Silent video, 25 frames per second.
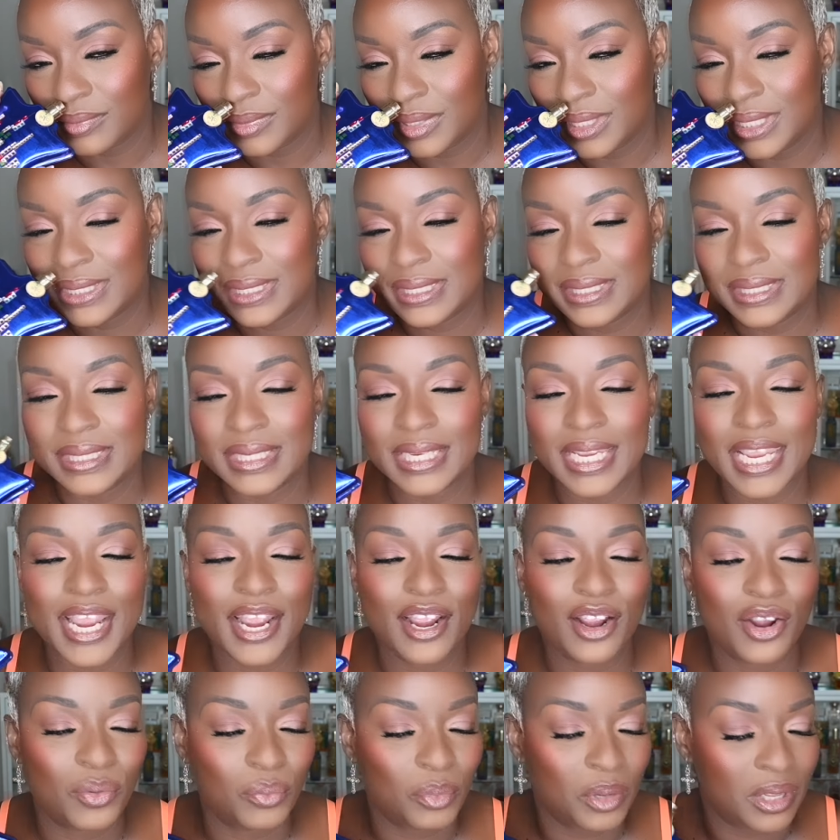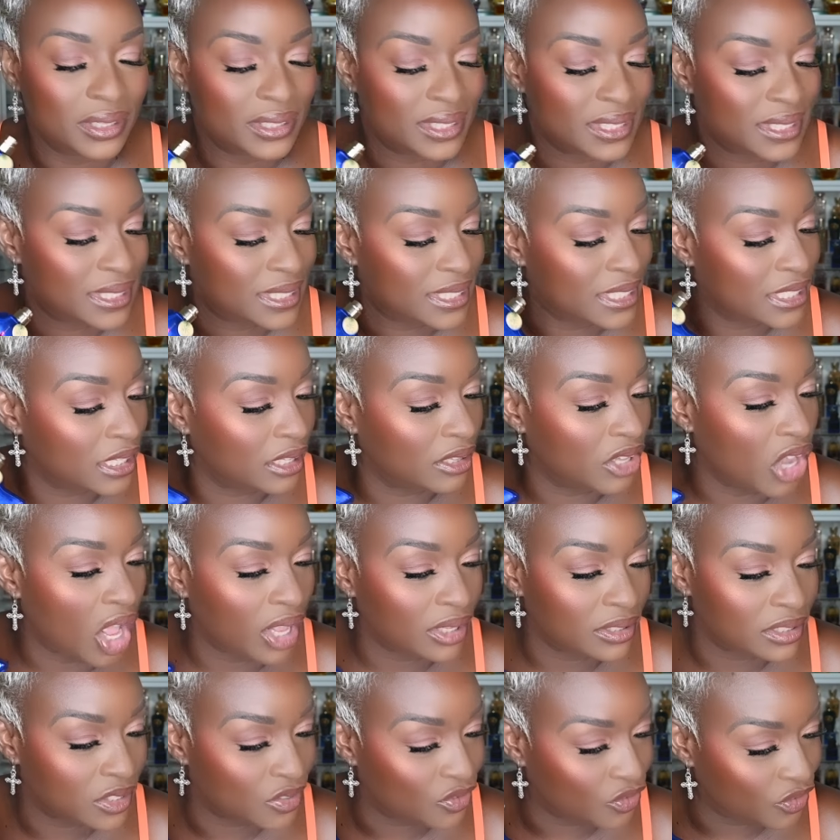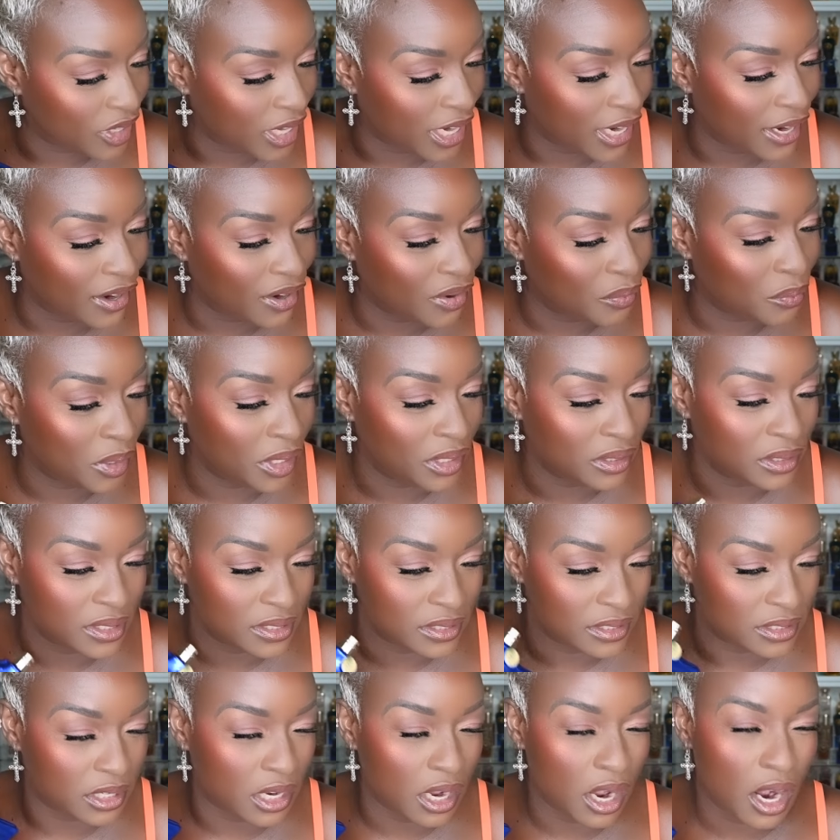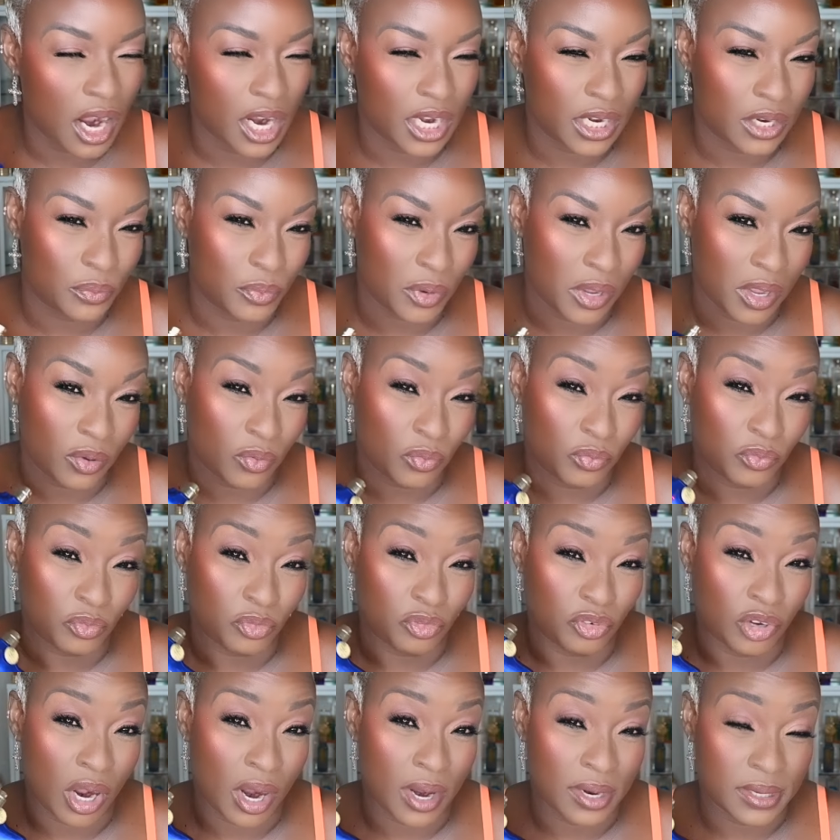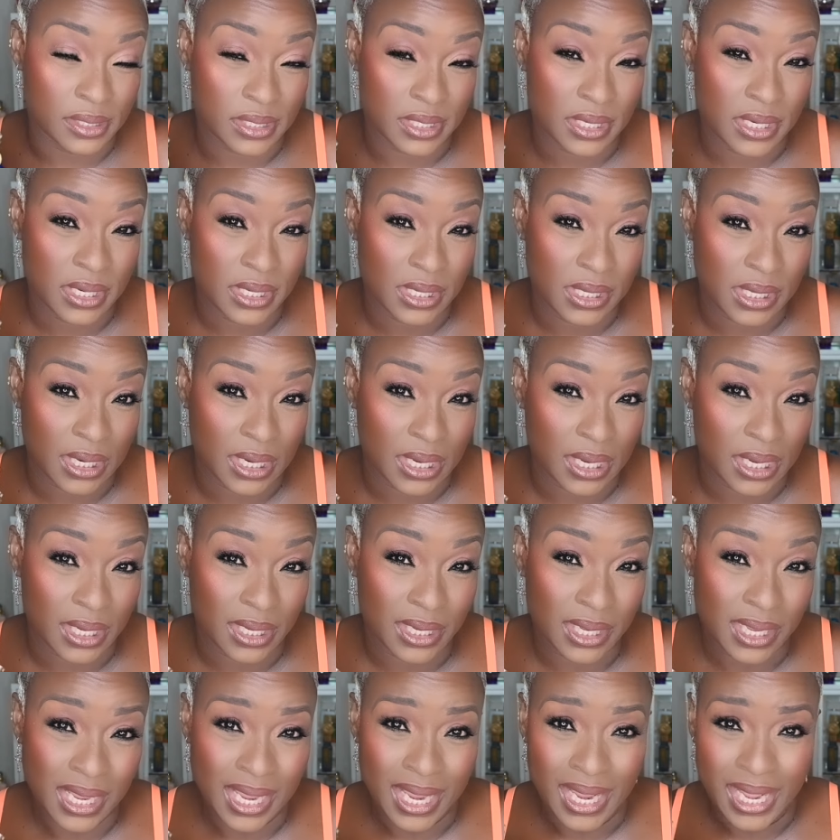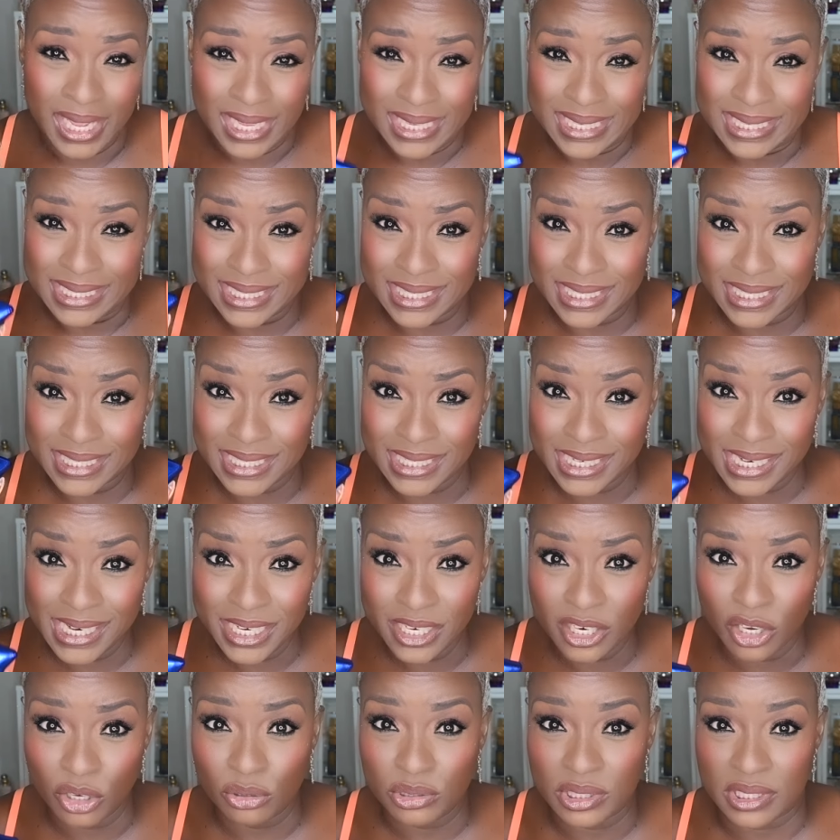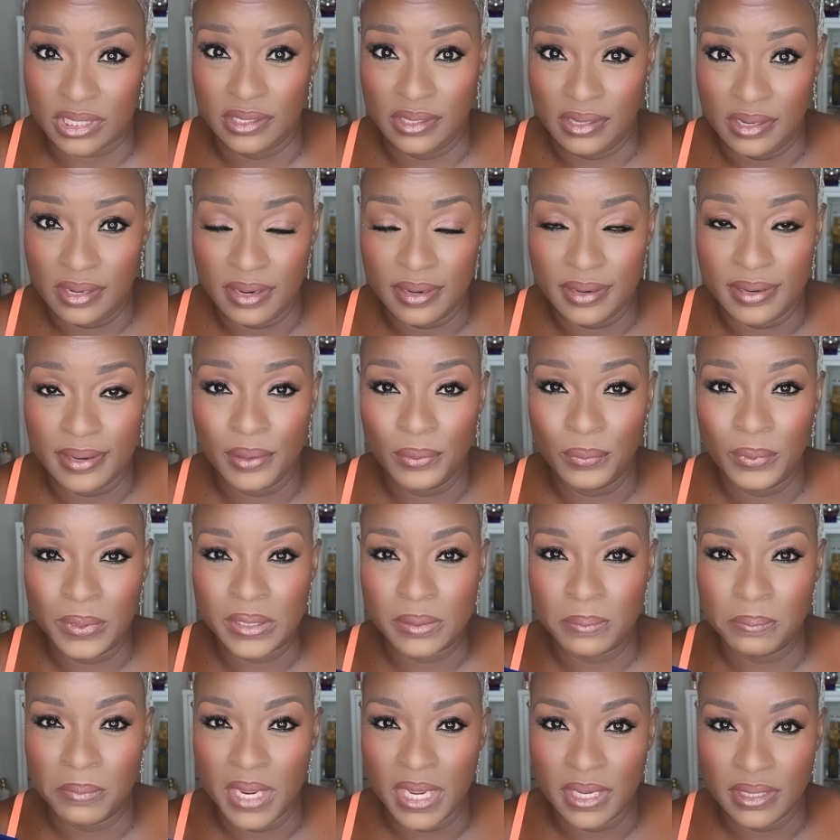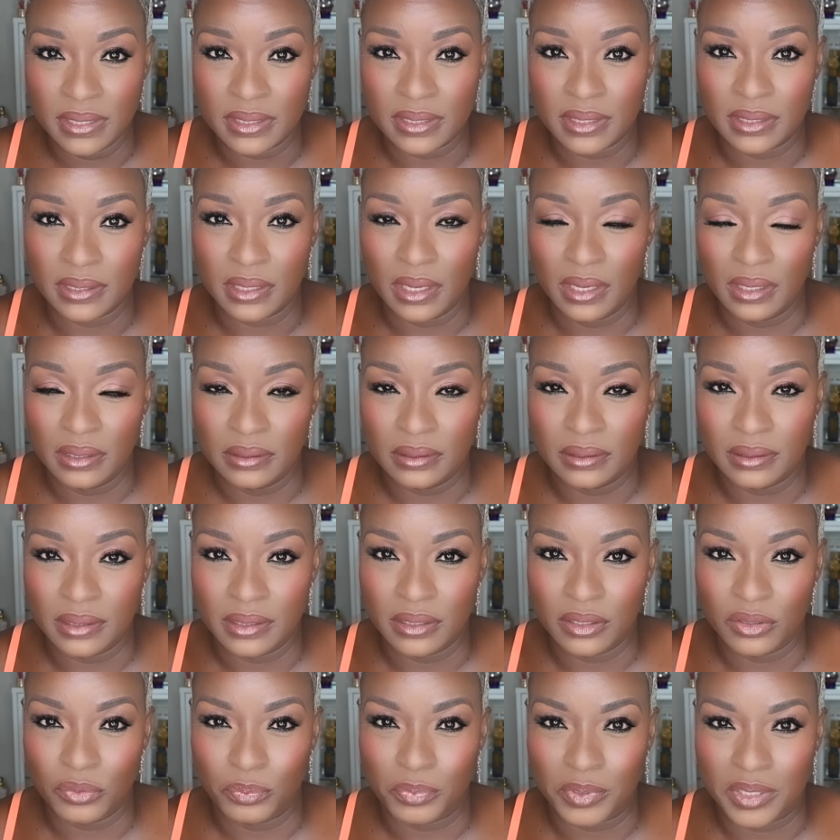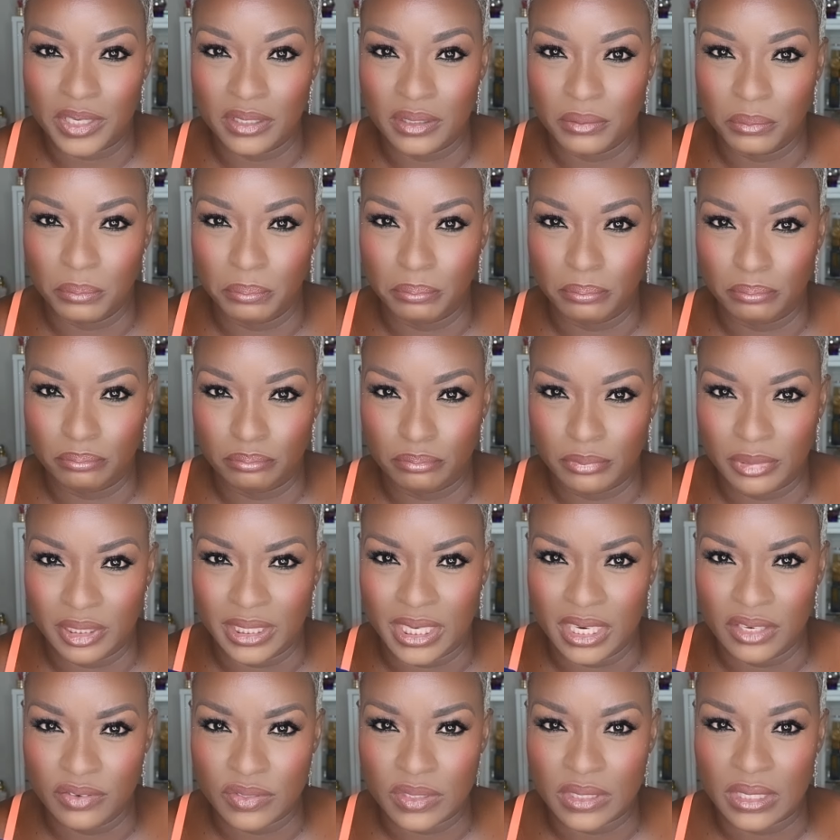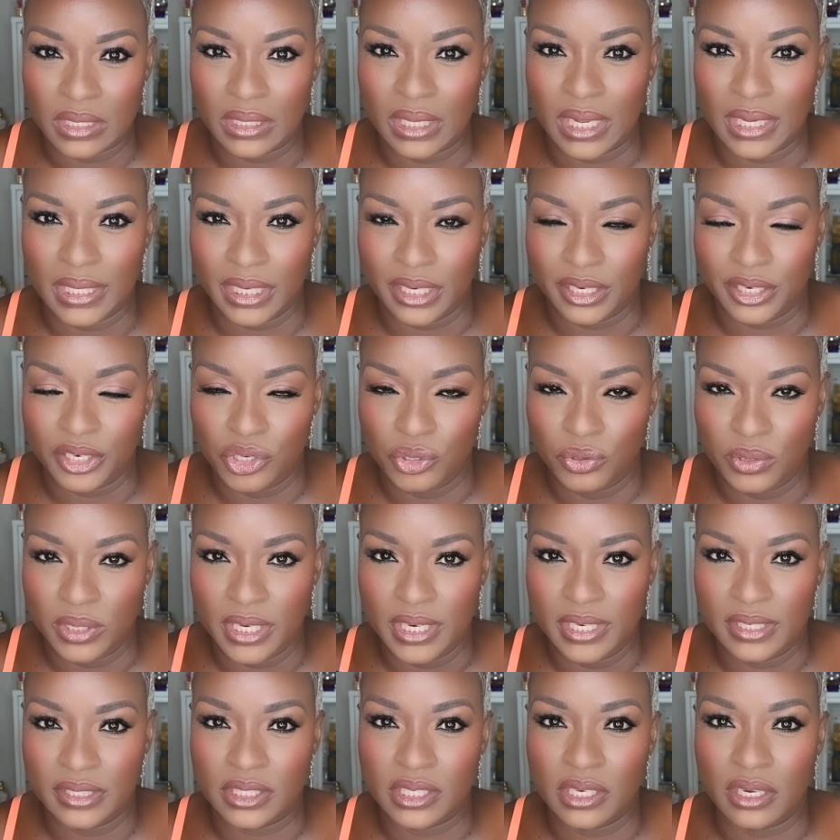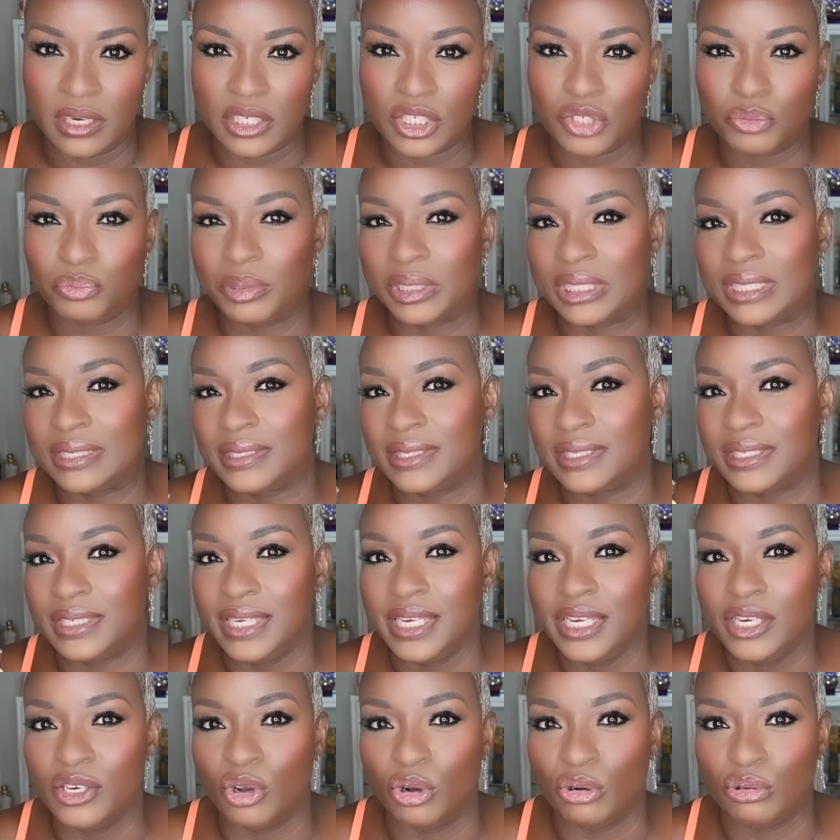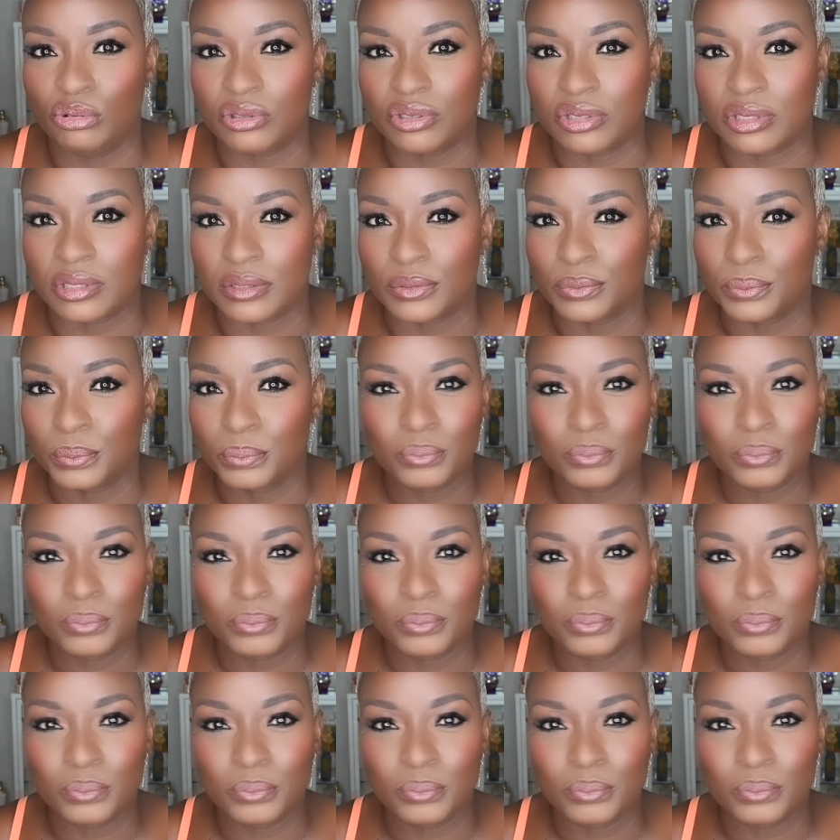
This is caramel. This is lots of caramel. There's cardamom, gardenia, sea notes in here, which makes it a little bit, gives it like a unique touch. But the sea notes